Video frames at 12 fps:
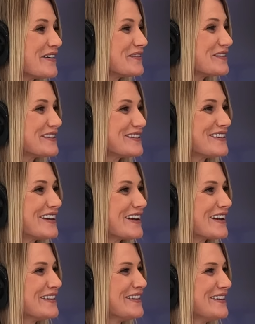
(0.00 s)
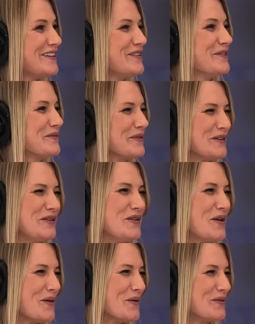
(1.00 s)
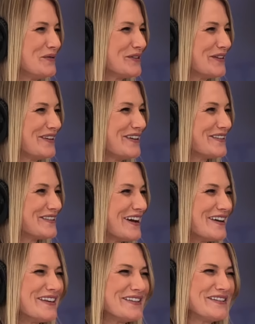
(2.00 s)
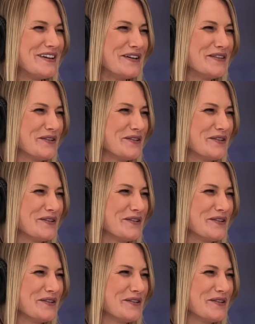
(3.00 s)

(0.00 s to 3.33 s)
was just like, and then you don't really know who's on the other side. That's the other